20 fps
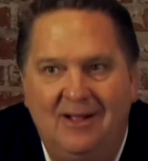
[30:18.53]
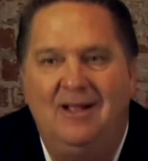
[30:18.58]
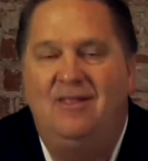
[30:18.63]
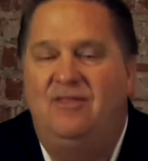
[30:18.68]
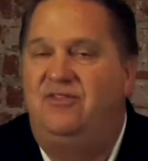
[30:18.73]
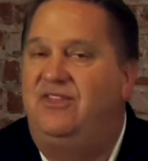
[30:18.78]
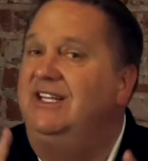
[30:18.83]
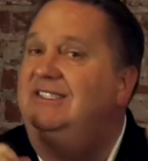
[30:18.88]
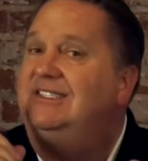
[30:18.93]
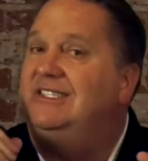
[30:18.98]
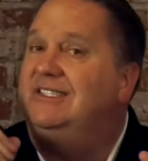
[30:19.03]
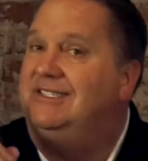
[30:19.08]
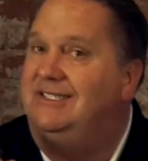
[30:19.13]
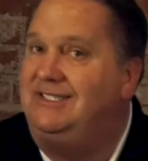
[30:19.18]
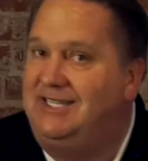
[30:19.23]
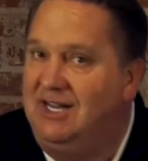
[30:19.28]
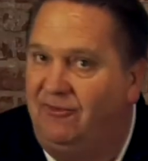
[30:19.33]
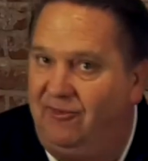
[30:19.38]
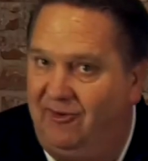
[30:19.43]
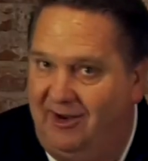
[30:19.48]
This is
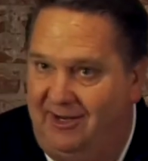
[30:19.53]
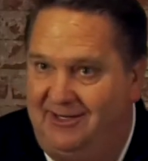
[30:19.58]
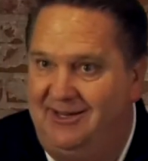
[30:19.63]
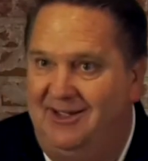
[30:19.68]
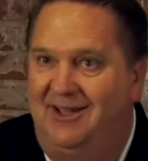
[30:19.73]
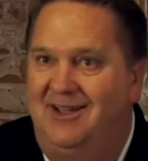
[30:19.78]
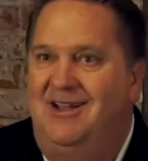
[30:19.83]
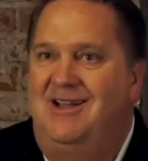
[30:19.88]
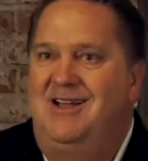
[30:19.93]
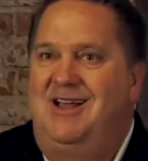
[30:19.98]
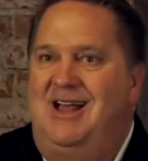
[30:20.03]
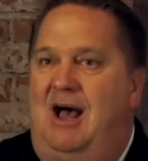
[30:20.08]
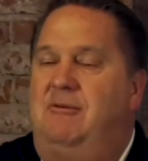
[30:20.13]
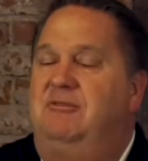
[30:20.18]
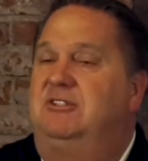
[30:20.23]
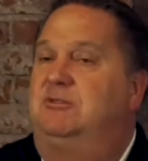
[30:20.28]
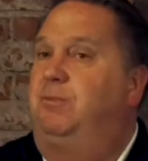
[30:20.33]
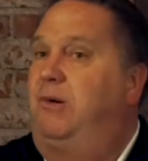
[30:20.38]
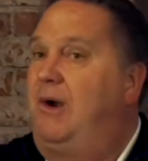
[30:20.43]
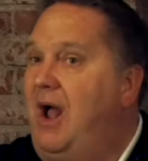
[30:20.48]
different. I was
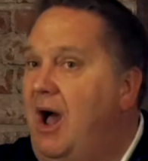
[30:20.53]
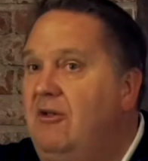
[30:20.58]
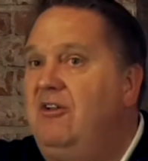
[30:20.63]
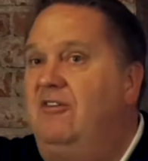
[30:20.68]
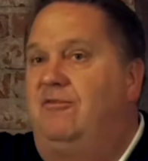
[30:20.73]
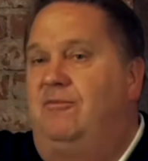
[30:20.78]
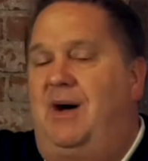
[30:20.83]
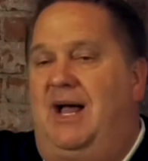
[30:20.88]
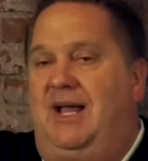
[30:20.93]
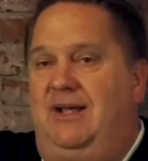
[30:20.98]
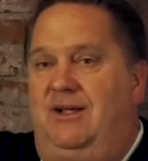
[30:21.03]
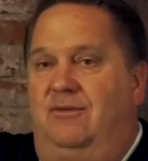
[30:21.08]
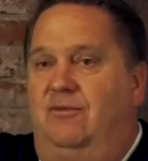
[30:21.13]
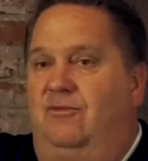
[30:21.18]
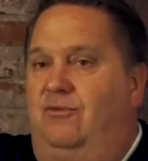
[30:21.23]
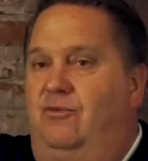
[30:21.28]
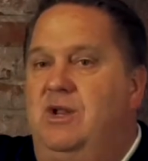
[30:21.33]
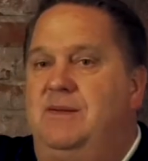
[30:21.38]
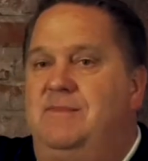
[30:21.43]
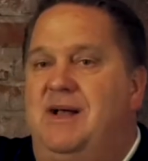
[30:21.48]
proud of my
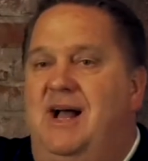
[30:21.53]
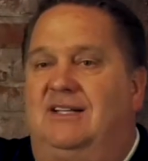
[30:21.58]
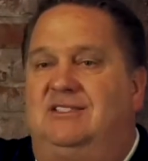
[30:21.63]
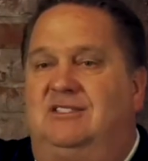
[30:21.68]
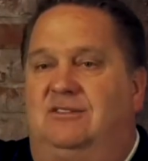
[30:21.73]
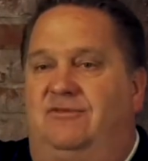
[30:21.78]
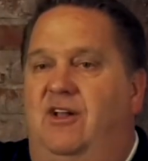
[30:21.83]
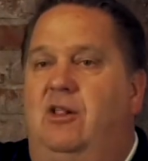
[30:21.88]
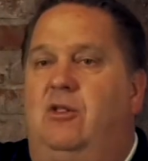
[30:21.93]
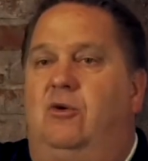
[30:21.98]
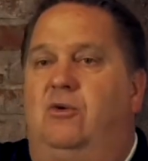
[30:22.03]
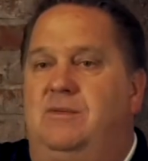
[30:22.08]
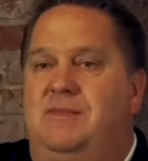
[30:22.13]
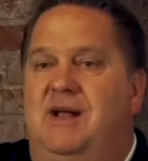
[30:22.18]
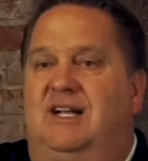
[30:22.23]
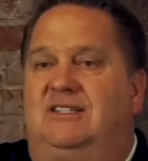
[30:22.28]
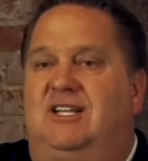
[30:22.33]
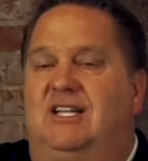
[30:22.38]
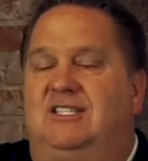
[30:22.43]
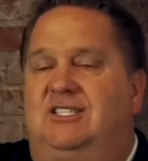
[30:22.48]
fellow
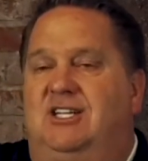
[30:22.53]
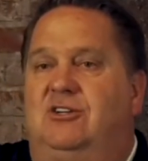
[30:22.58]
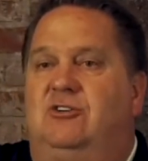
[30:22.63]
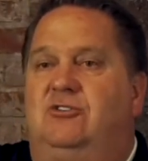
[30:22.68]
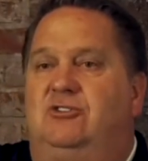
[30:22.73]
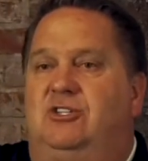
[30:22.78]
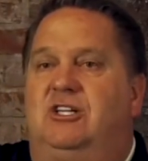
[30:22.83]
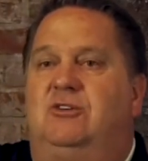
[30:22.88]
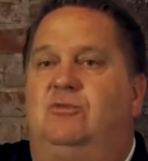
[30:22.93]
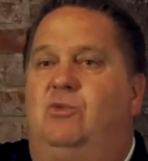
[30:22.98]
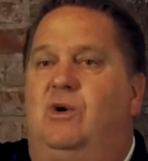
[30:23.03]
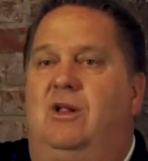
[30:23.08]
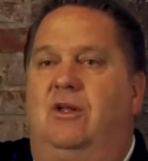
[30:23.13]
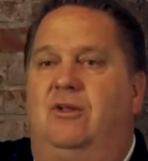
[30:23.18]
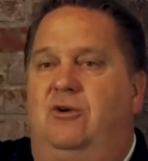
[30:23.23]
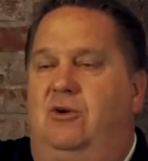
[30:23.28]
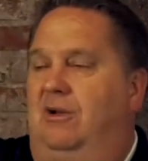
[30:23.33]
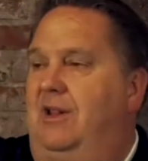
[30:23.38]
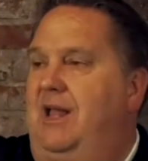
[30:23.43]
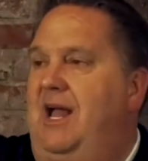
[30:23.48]
RE/MAX agent who did well in
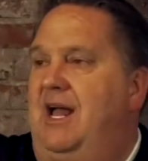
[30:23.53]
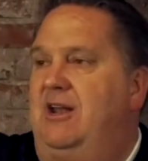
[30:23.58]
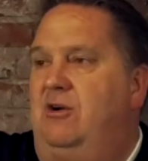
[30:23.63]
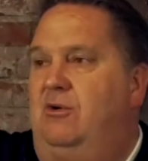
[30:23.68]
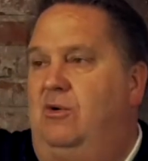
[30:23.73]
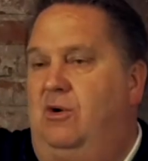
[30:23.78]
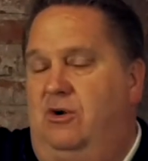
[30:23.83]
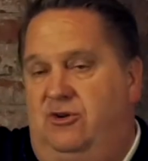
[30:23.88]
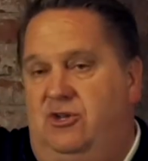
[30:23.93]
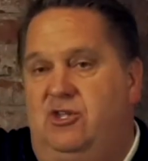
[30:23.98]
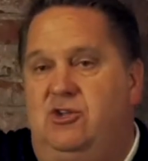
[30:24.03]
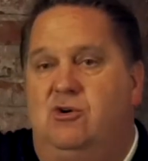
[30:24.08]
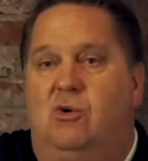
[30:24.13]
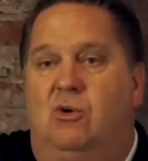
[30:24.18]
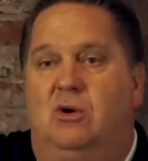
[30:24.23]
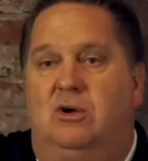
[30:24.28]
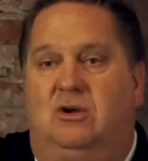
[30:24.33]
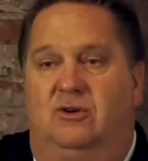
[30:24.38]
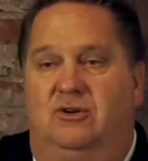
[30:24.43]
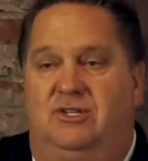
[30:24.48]
Orlando or New
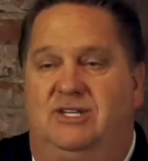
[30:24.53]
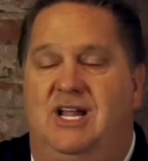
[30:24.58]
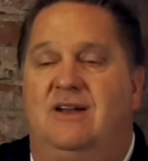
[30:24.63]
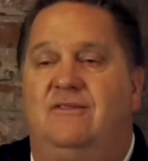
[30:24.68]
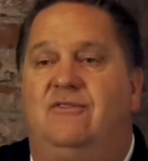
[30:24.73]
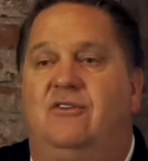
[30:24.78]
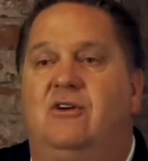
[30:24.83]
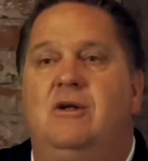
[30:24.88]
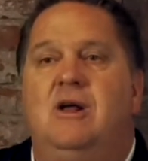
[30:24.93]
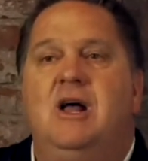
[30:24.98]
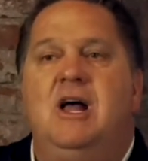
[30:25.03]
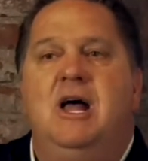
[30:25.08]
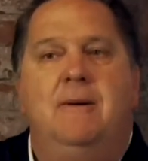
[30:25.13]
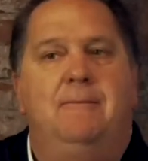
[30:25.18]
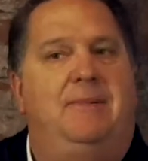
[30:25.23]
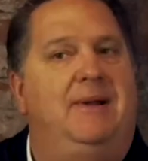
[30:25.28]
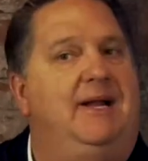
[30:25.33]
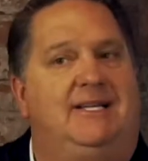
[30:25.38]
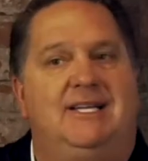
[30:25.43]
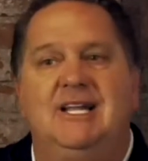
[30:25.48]
York or Denver,
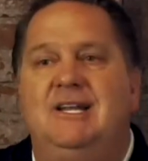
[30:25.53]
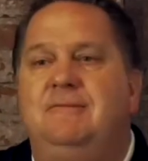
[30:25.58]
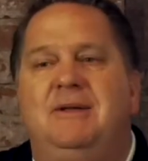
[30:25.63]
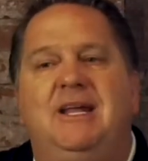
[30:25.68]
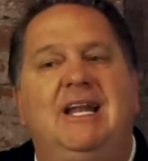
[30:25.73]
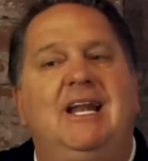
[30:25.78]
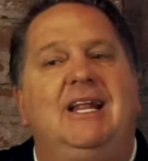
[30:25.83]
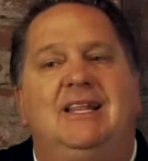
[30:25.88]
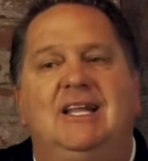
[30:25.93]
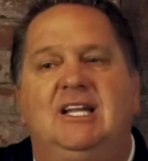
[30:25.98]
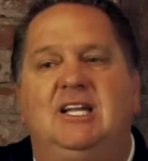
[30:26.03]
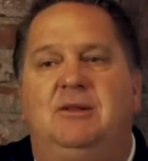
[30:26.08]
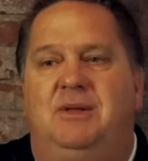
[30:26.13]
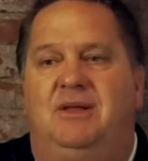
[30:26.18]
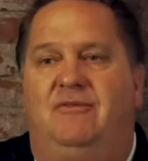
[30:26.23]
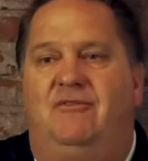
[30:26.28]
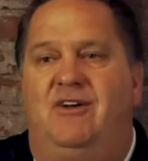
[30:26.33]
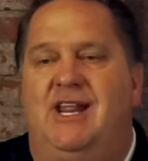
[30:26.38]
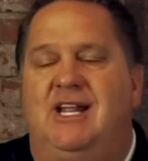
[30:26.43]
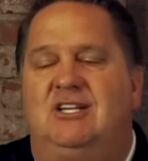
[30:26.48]
but it didn't mean anything to me
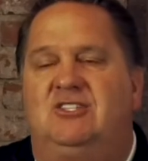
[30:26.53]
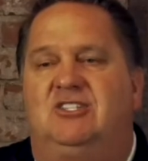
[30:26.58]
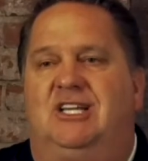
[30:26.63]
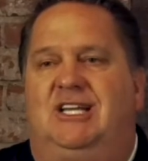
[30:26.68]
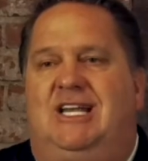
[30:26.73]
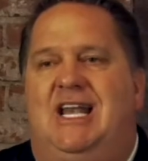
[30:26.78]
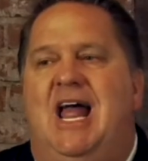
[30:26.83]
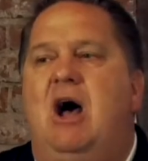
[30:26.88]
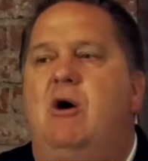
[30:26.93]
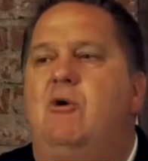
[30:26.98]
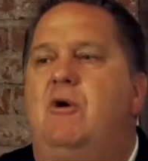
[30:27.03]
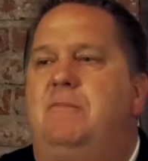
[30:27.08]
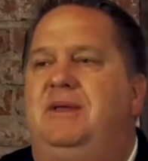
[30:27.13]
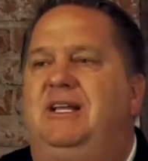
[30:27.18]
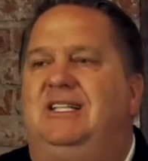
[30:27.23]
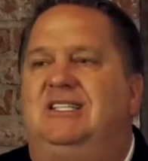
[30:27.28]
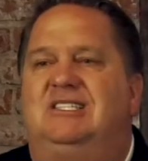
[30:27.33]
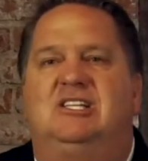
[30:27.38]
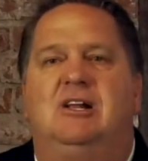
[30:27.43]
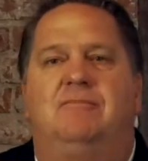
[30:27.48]
financially. Now it
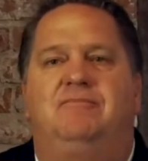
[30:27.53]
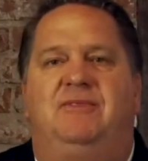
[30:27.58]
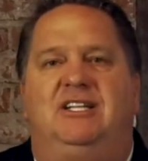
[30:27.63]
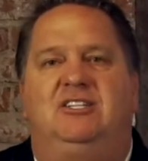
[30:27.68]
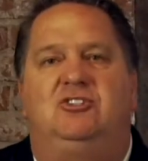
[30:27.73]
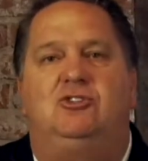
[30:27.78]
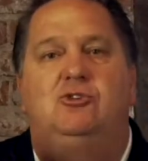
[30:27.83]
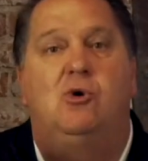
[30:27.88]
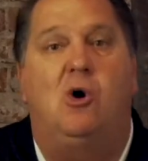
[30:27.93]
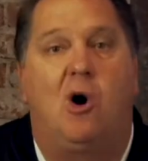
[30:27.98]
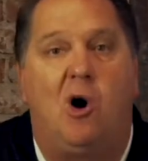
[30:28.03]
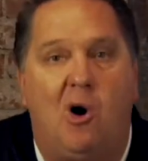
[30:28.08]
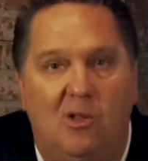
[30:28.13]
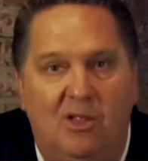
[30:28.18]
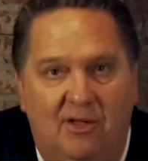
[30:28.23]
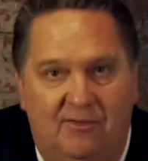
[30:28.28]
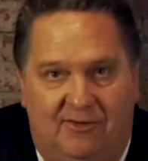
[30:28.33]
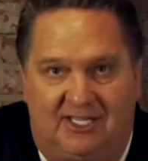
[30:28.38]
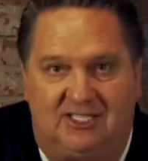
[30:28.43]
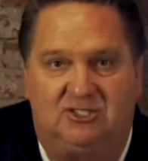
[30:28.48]
means something to all
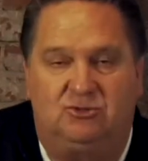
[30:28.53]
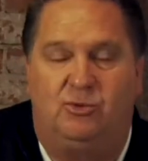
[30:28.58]
of us.